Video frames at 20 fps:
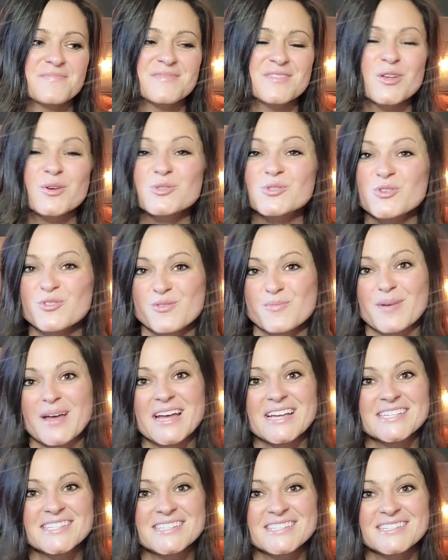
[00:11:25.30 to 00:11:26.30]
those are the
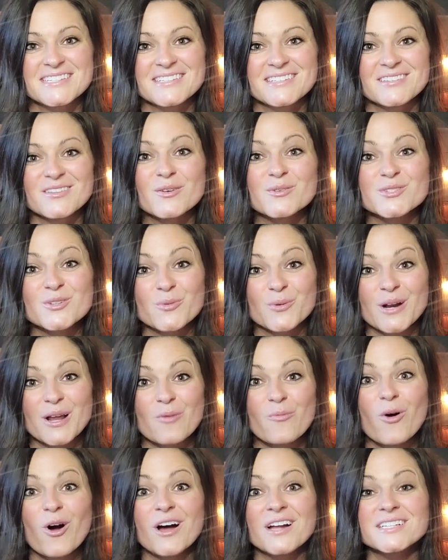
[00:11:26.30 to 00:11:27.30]
best. Those are what I
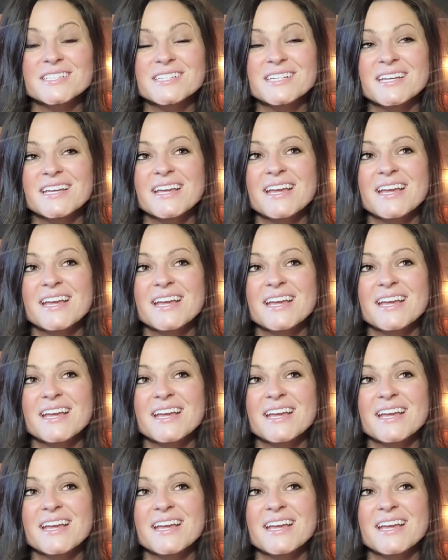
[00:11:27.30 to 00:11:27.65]
want.